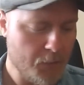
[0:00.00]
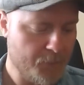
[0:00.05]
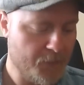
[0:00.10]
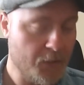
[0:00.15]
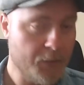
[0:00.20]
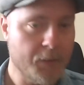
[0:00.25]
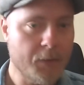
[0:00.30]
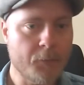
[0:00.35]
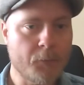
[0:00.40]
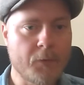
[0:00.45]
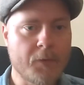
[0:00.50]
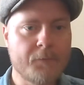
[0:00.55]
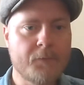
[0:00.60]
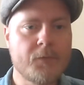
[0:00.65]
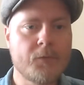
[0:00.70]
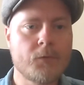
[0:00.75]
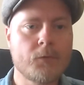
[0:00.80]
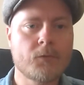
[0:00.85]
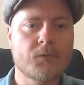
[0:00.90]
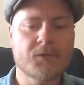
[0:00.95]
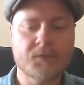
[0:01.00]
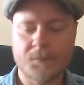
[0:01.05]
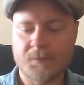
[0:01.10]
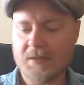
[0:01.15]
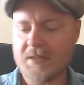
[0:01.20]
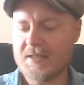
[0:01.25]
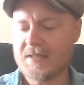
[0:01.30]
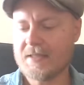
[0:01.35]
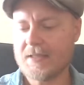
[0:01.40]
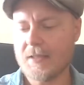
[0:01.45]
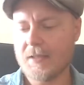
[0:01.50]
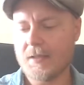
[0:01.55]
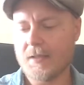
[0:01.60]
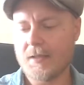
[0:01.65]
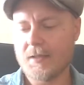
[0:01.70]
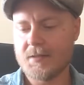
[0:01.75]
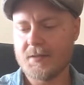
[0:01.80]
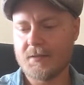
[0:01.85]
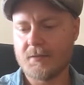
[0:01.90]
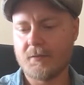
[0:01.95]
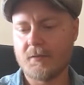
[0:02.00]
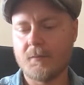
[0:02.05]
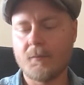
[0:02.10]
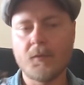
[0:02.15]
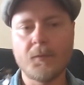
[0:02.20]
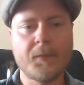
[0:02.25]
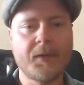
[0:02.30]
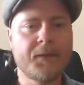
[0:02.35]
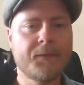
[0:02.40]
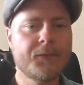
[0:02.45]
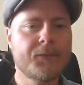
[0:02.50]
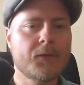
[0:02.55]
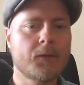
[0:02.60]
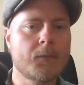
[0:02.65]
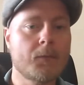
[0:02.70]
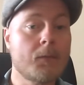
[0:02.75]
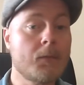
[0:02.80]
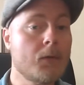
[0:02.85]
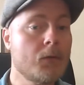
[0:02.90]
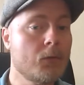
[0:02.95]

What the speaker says: I'm gonna review Sennheiser Momentum